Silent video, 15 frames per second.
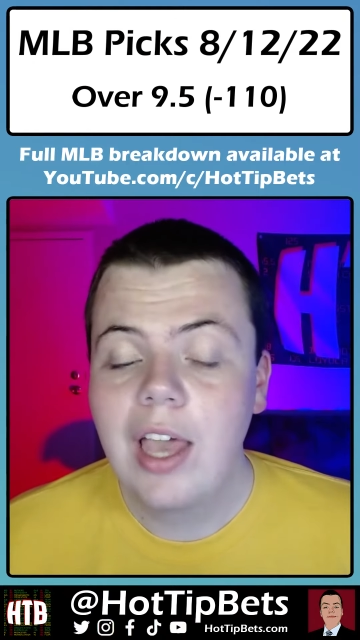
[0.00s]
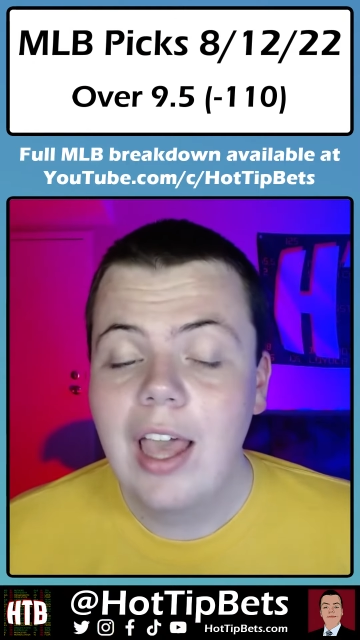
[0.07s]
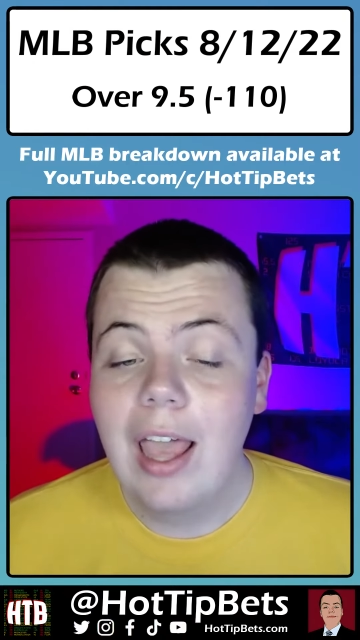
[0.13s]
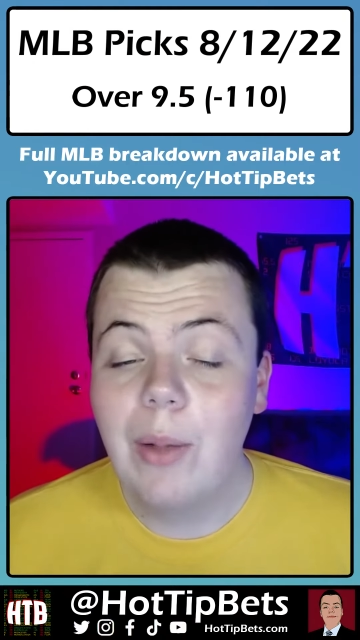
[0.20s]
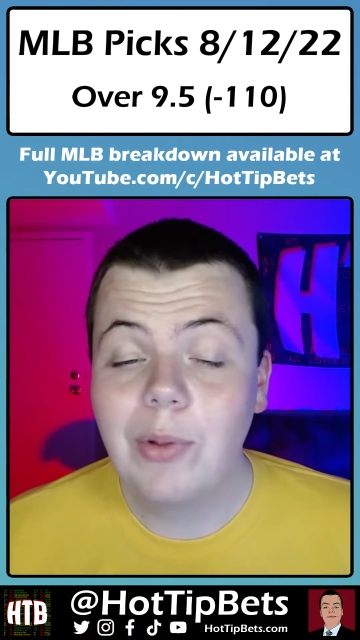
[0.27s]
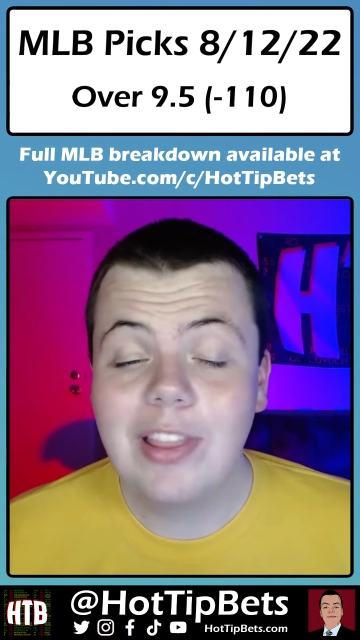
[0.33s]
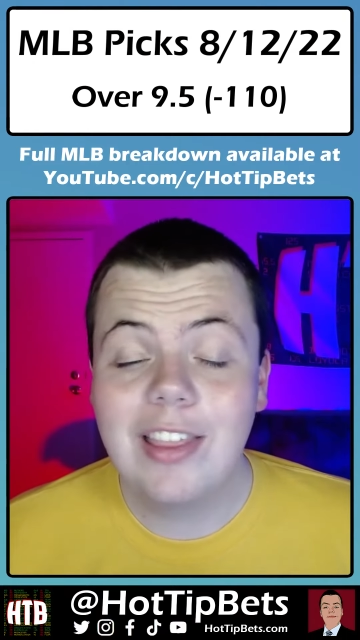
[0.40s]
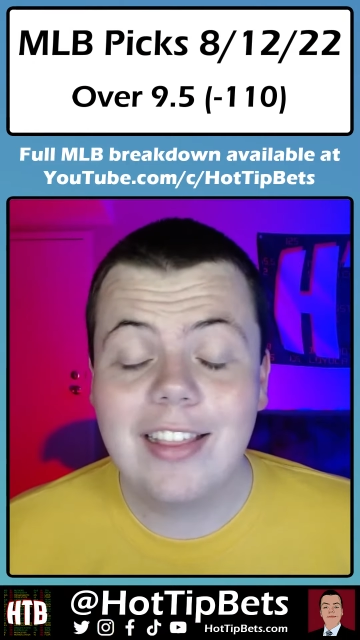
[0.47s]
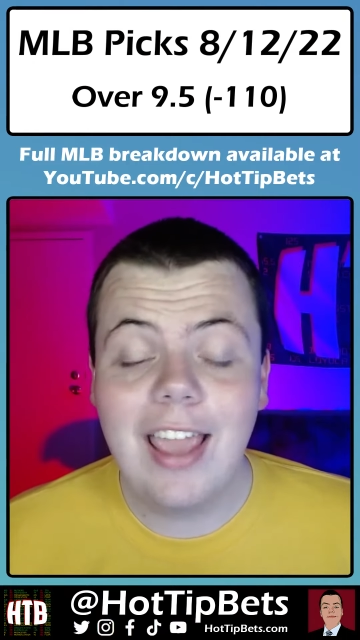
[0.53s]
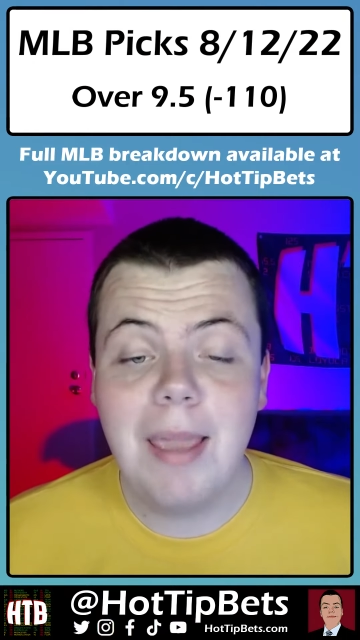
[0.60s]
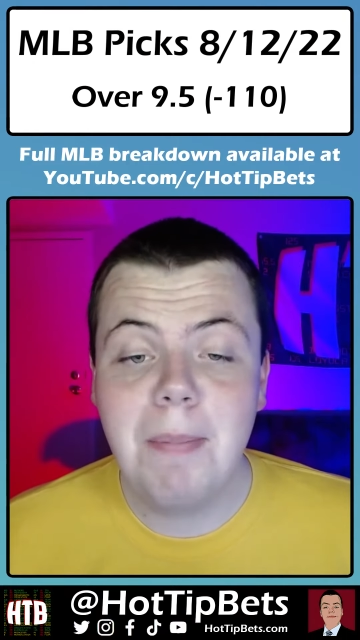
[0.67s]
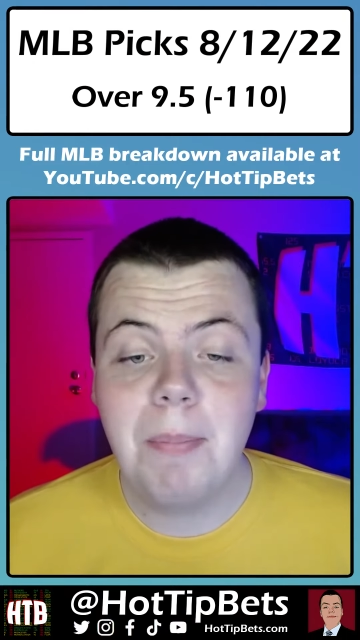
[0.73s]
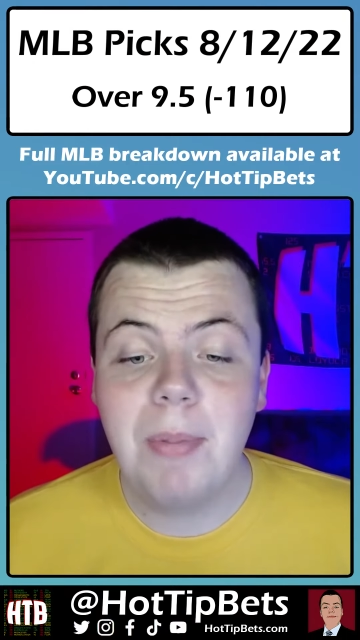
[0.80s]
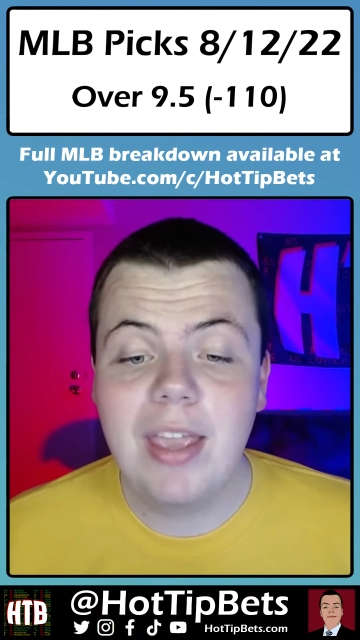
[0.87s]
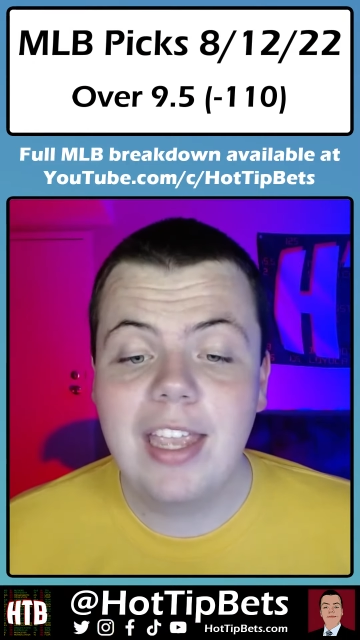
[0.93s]
And with this
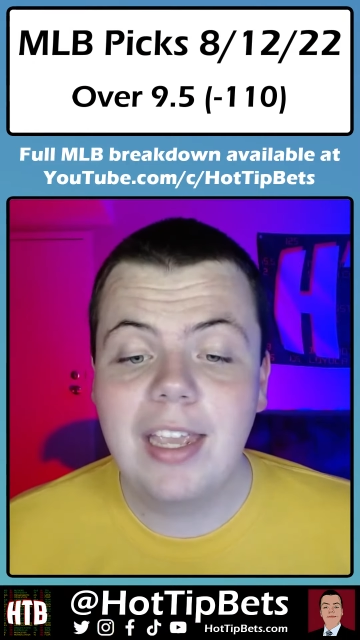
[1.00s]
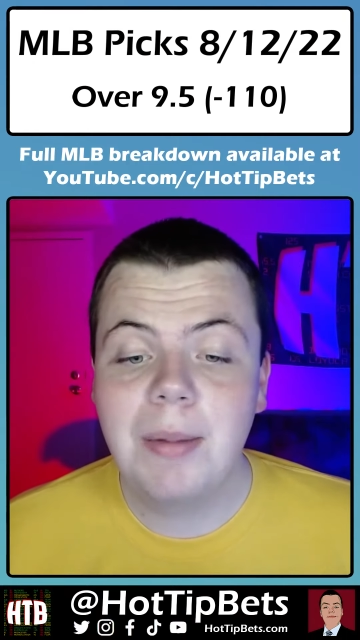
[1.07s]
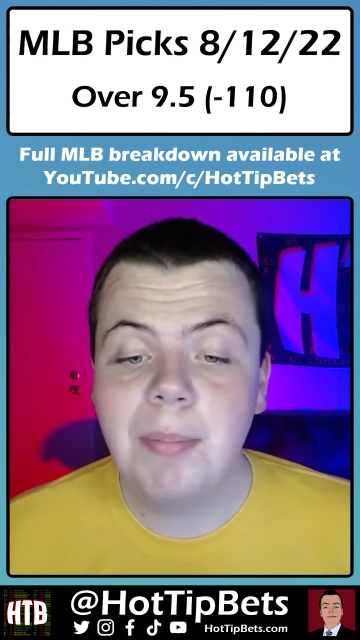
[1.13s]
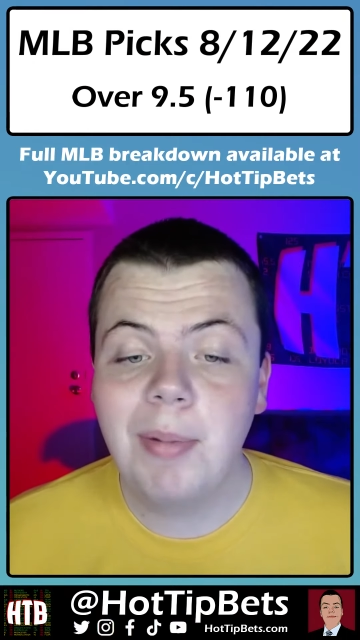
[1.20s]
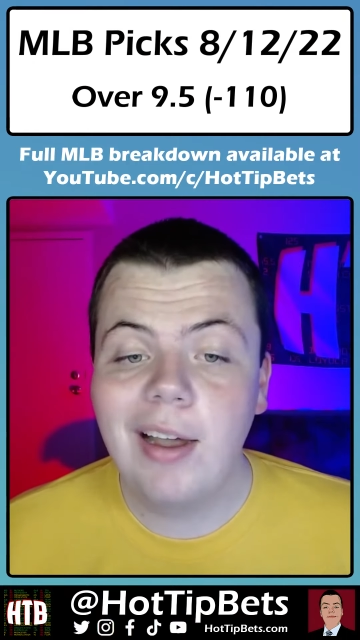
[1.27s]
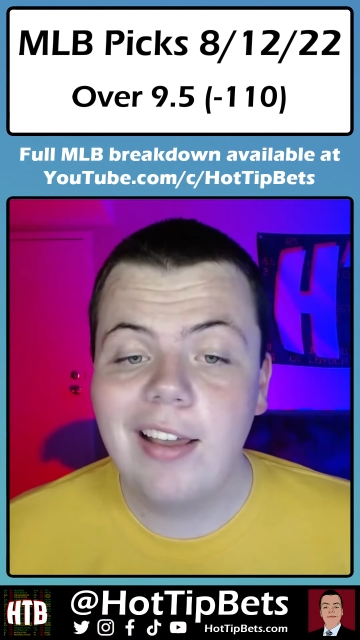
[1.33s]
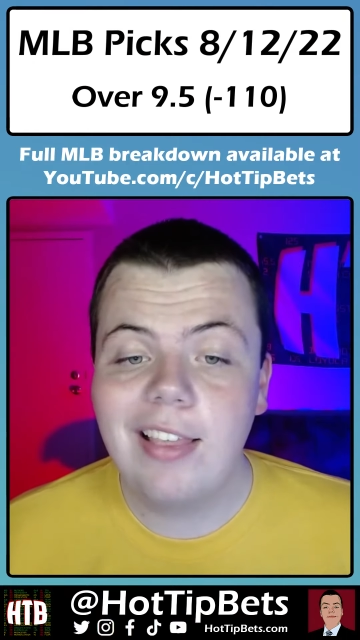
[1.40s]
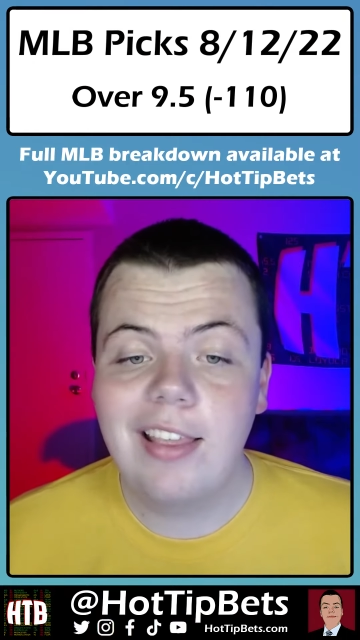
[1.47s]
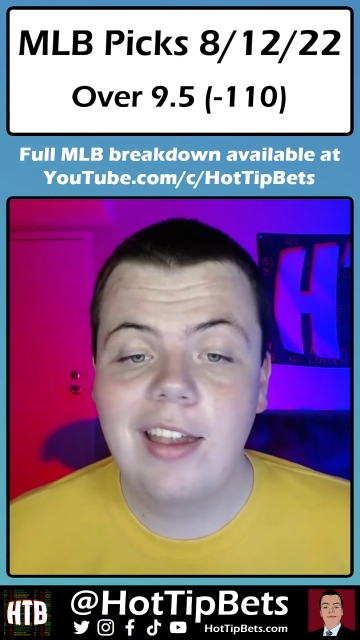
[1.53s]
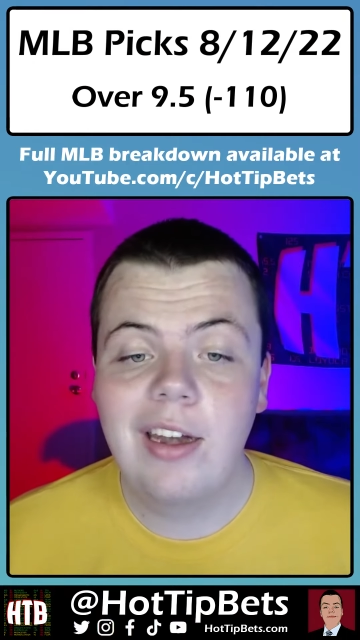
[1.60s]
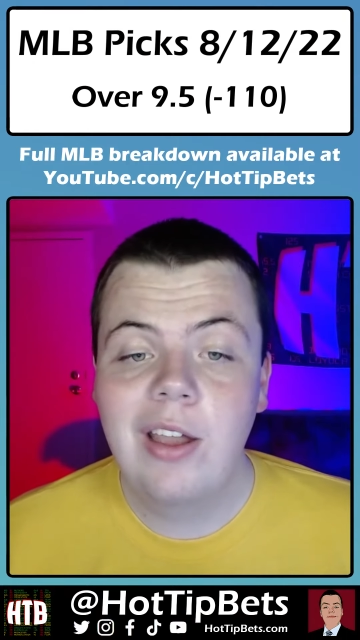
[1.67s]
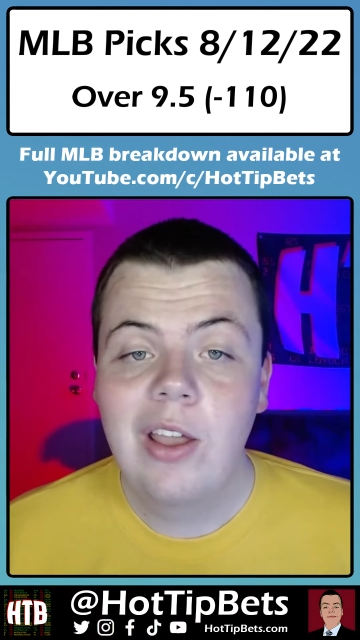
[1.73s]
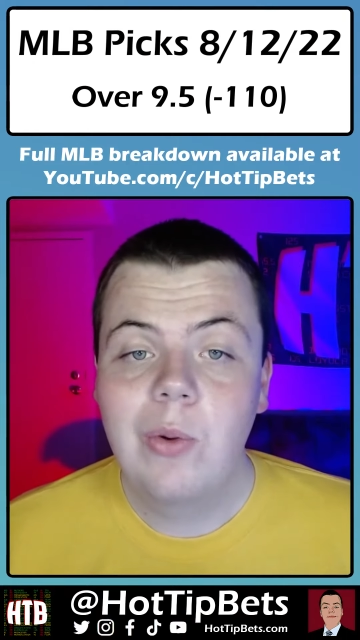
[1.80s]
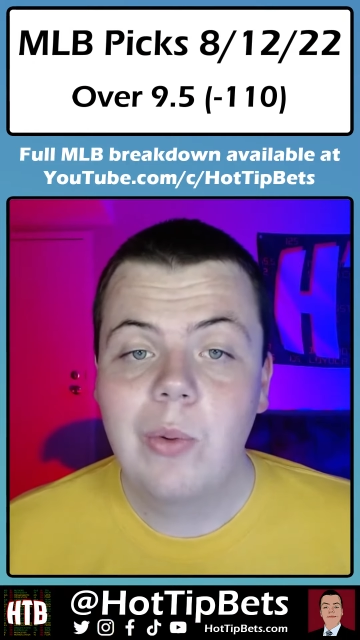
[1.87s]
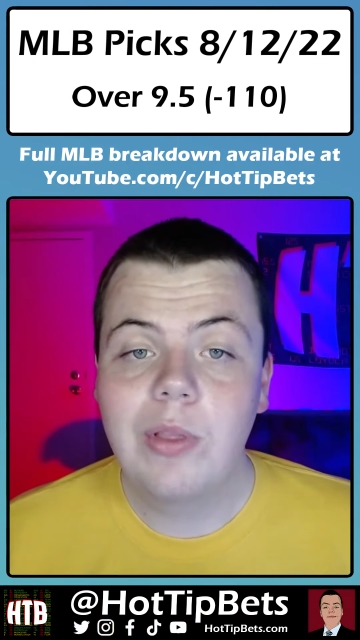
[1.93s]
game being in Boston,